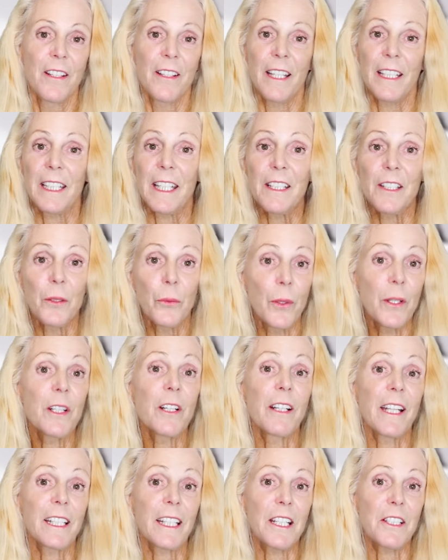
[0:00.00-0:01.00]
Like in the
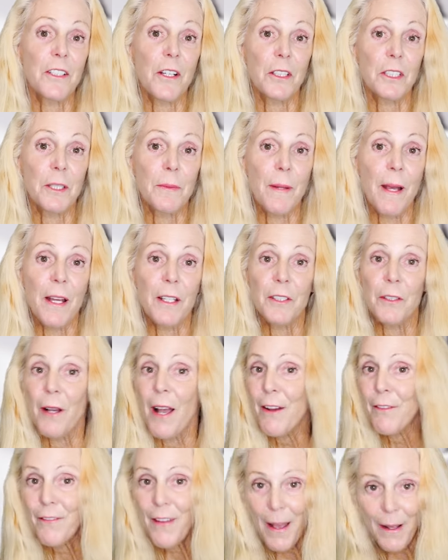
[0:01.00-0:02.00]
winter, like I talked about, you'll
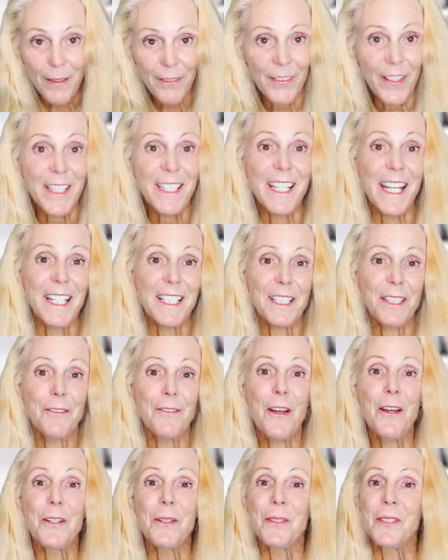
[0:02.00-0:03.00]
have fantastic
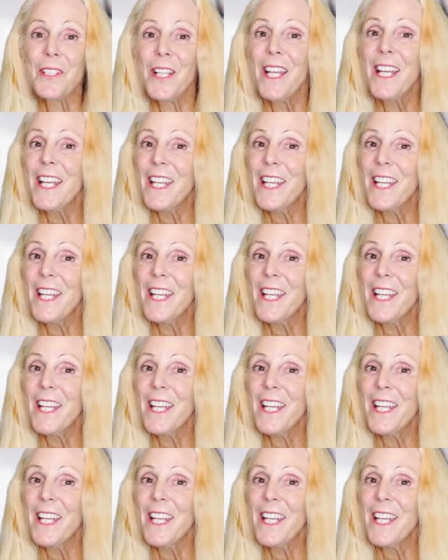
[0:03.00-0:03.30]
photos.